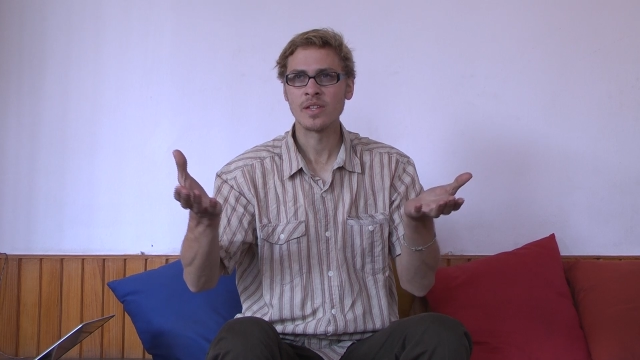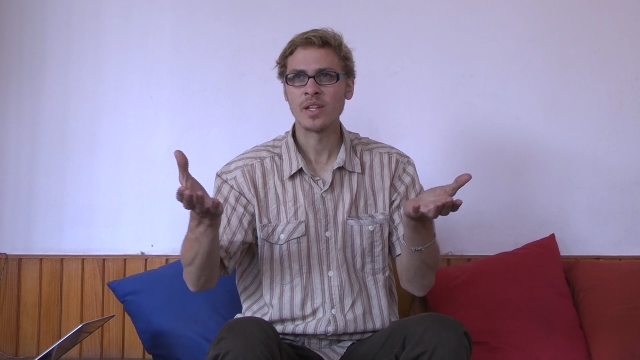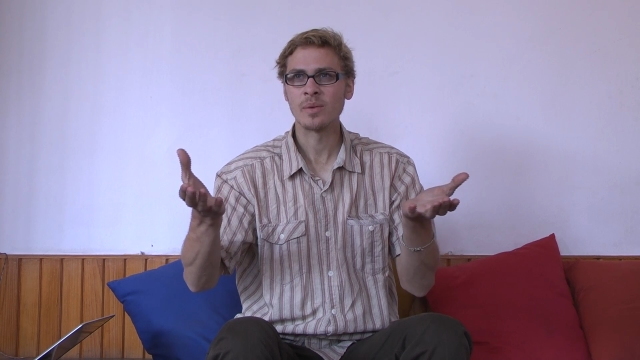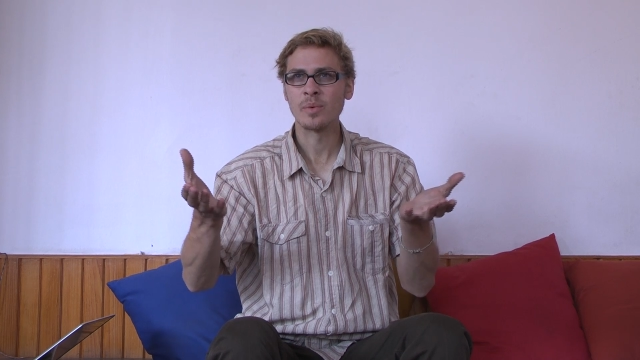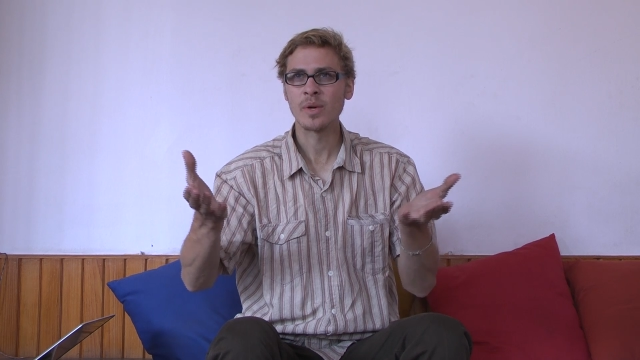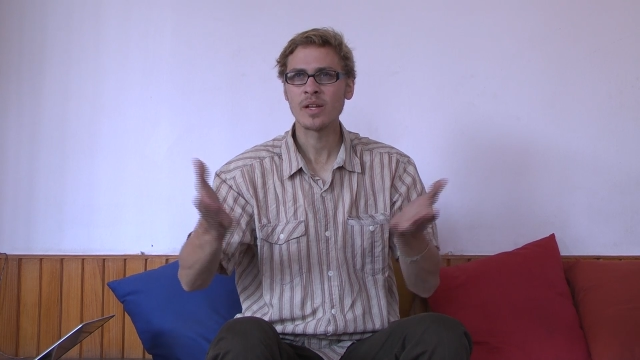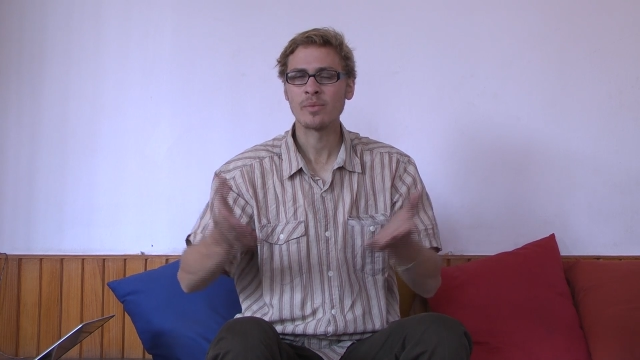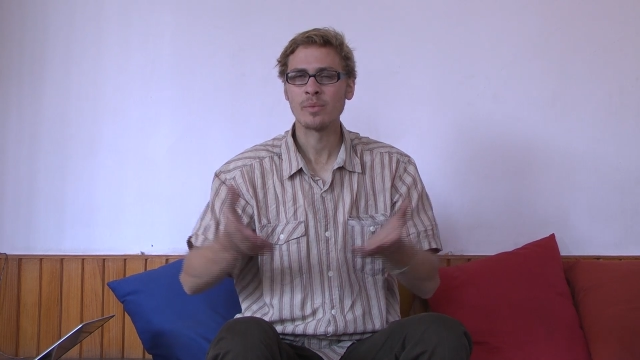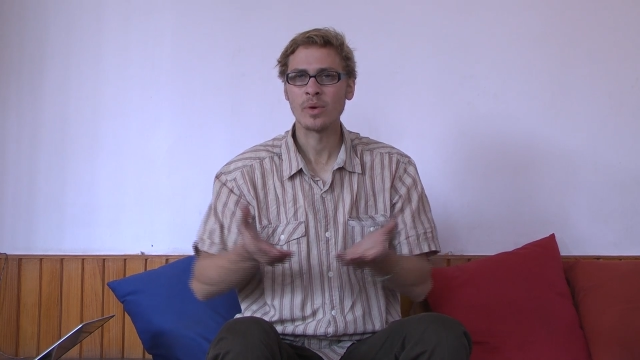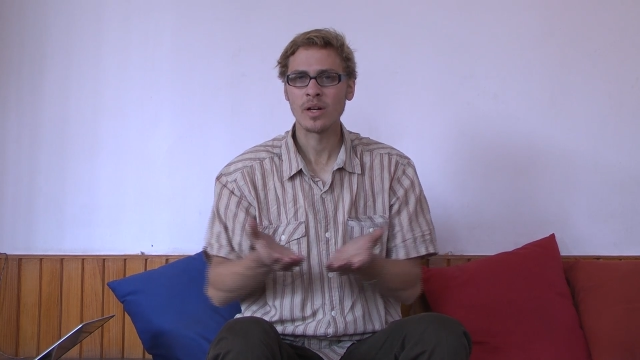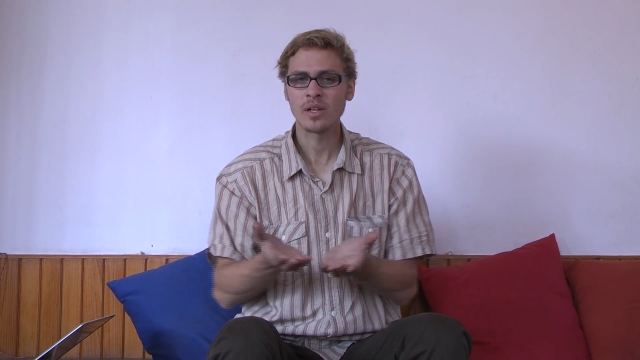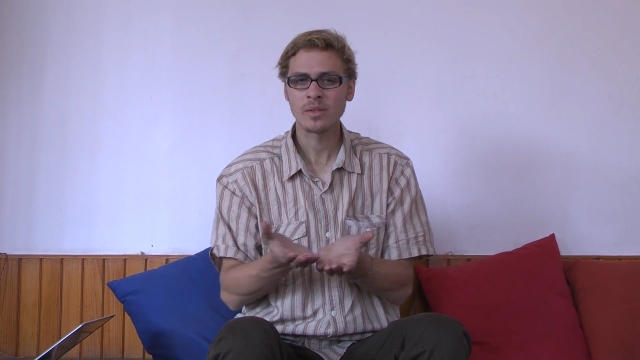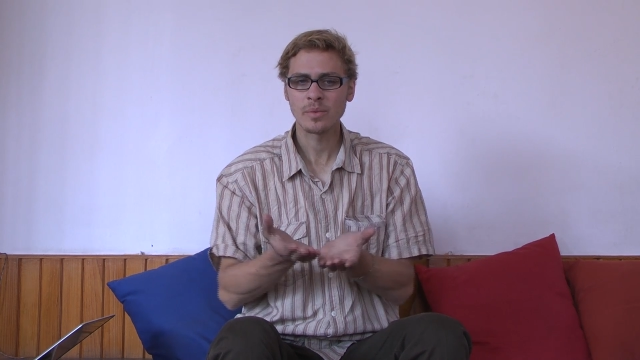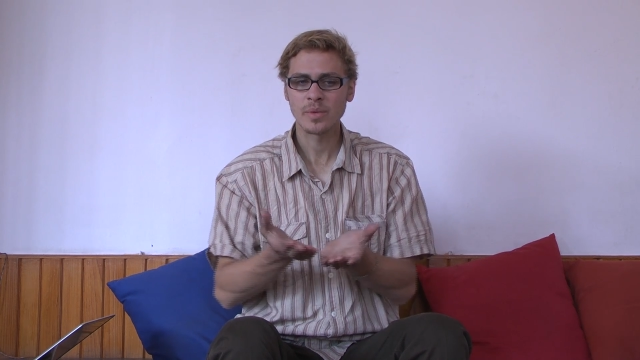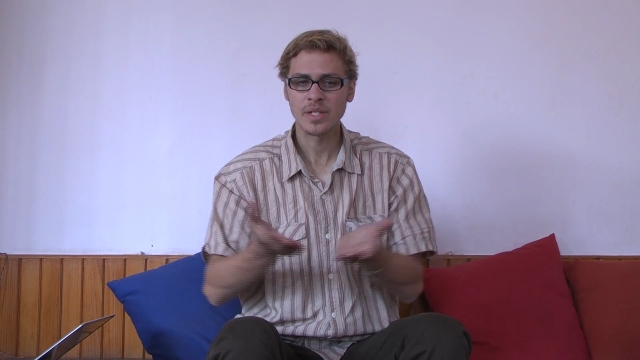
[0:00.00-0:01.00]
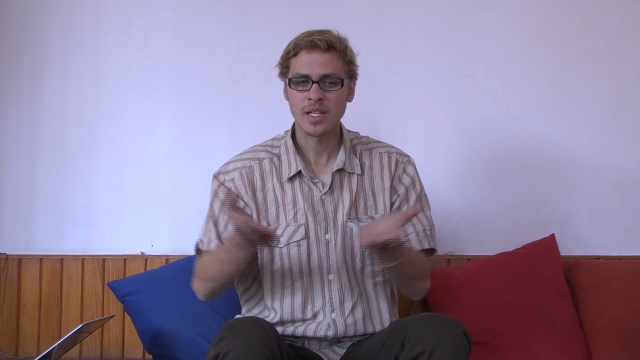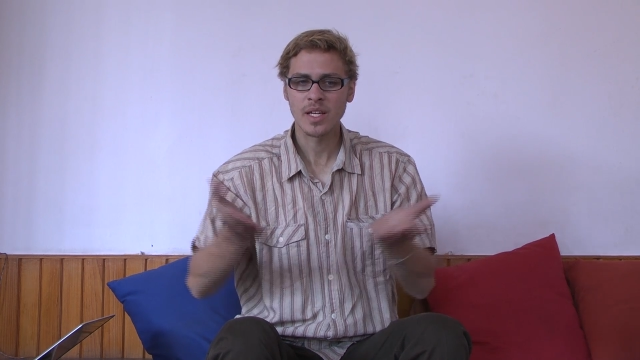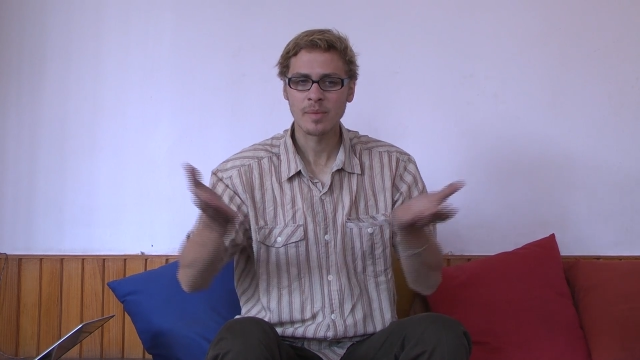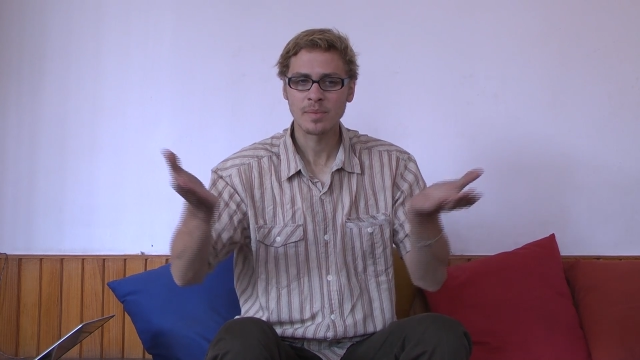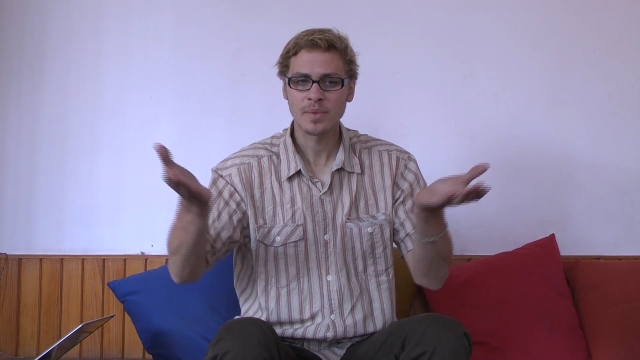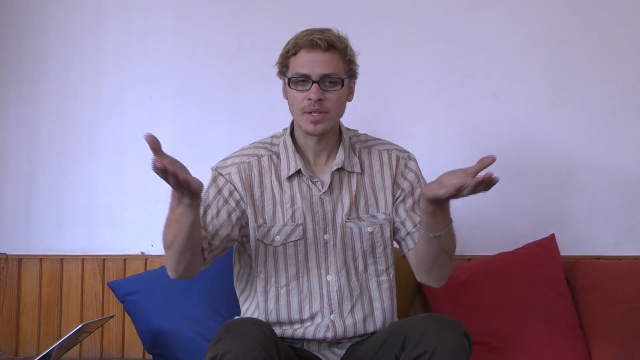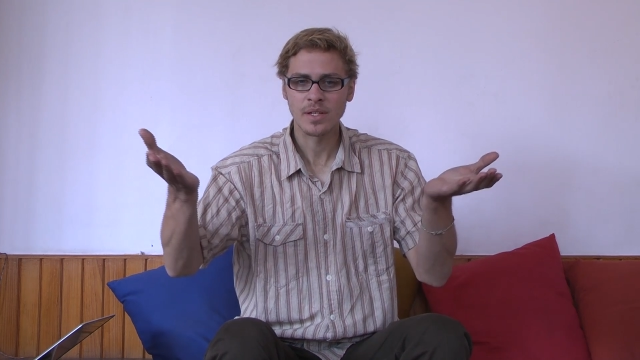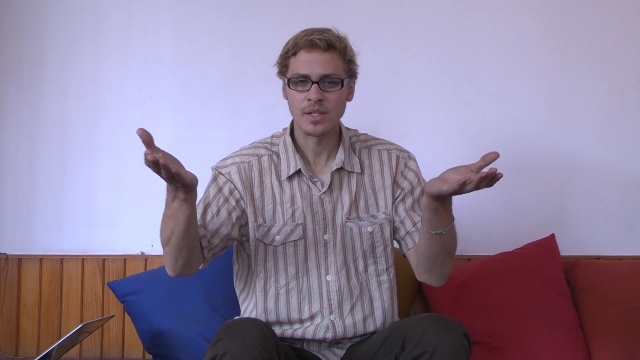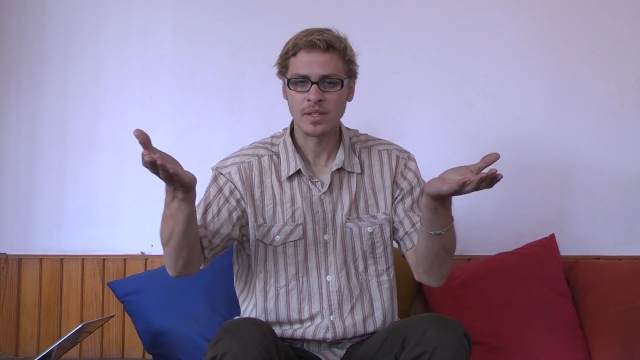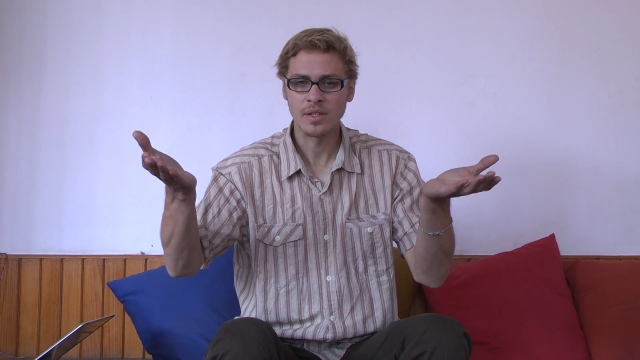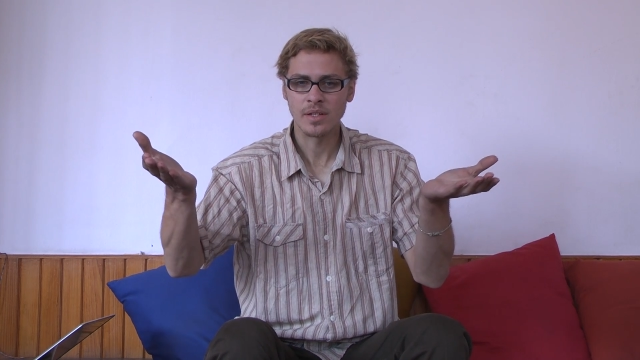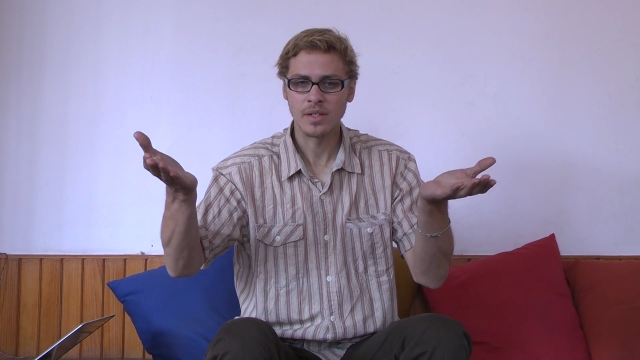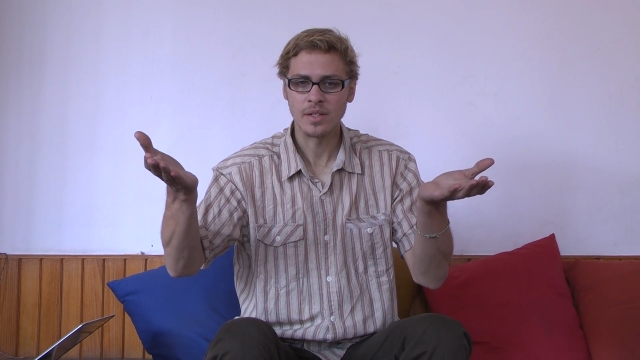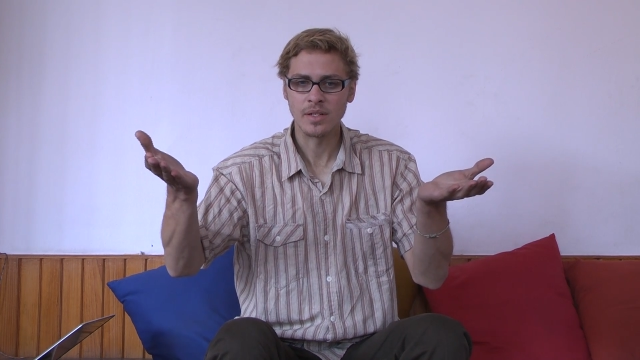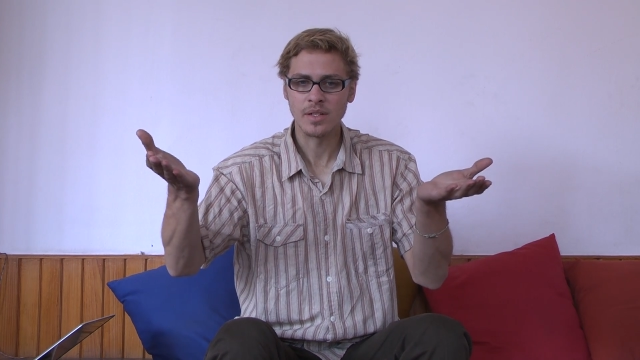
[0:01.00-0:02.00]
and that weight of water, we kept a,
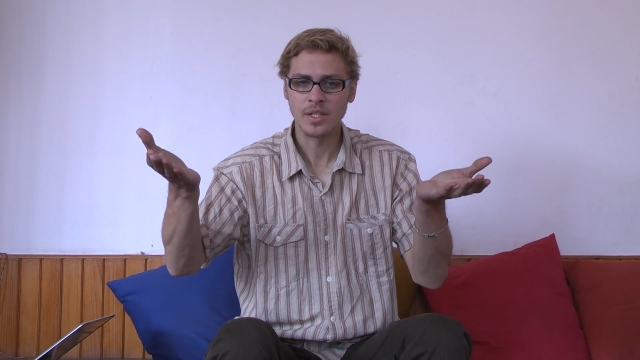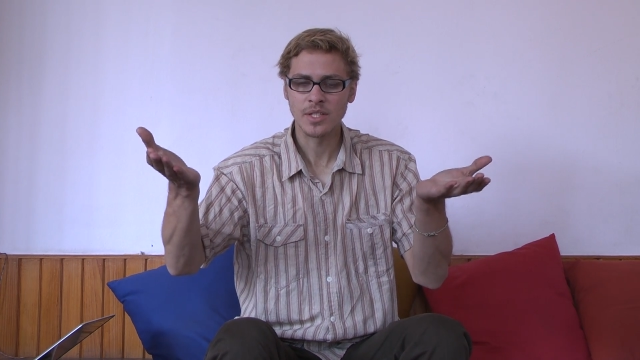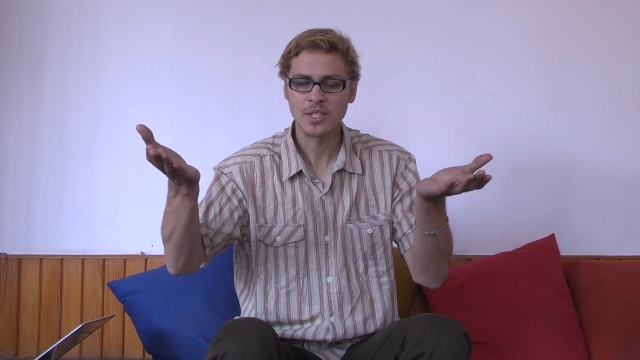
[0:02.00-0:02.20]
uh,